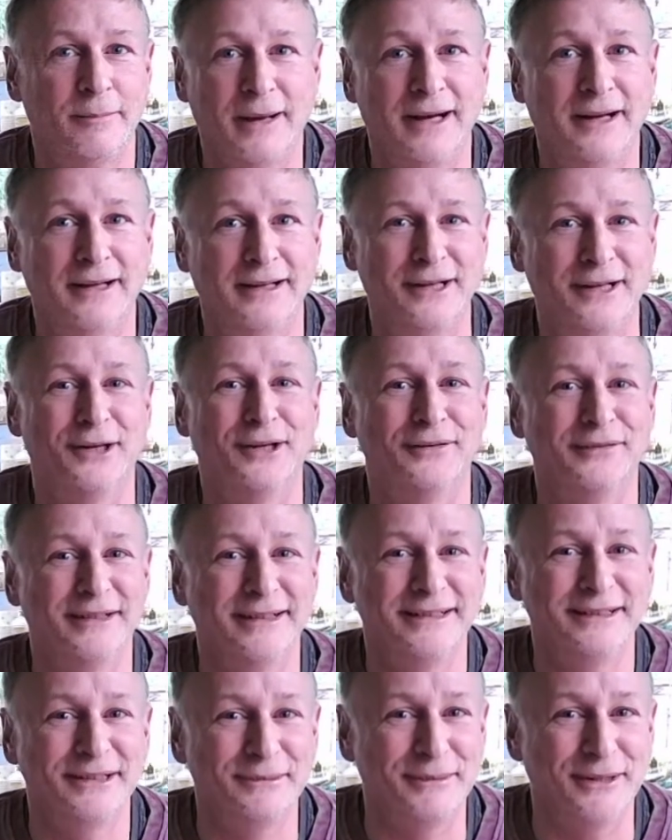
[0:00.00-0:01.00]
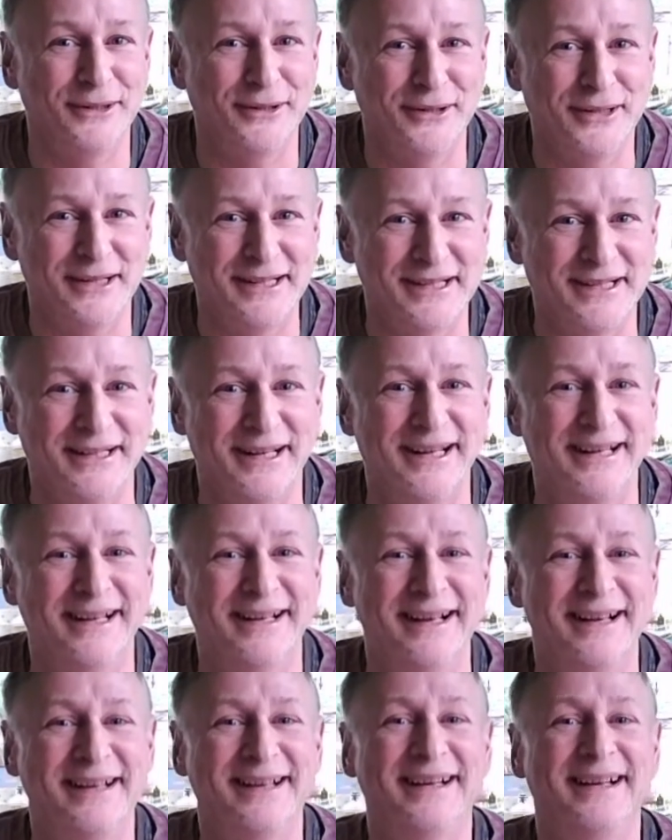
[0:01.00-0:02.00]
balaclava, to be honest.
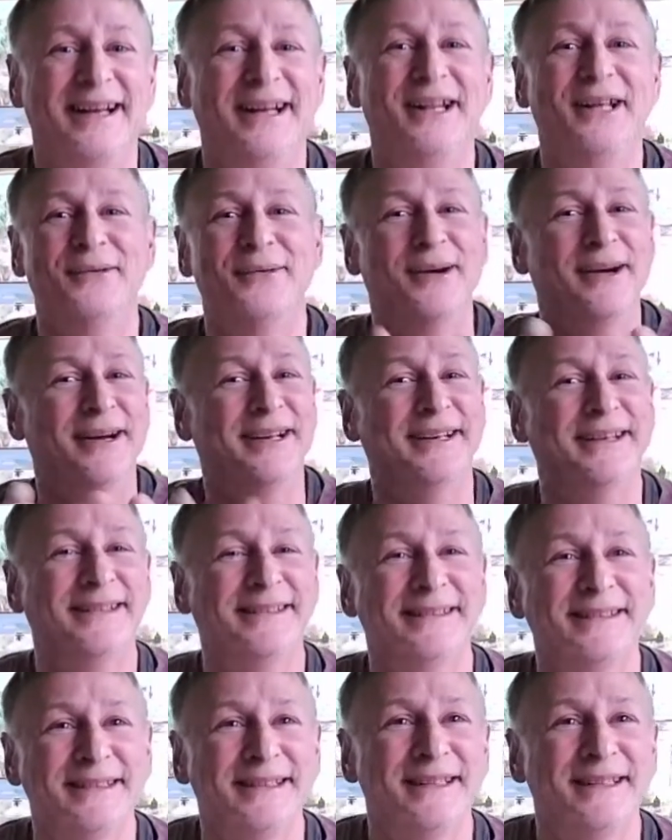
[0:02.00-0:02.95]
Anyway,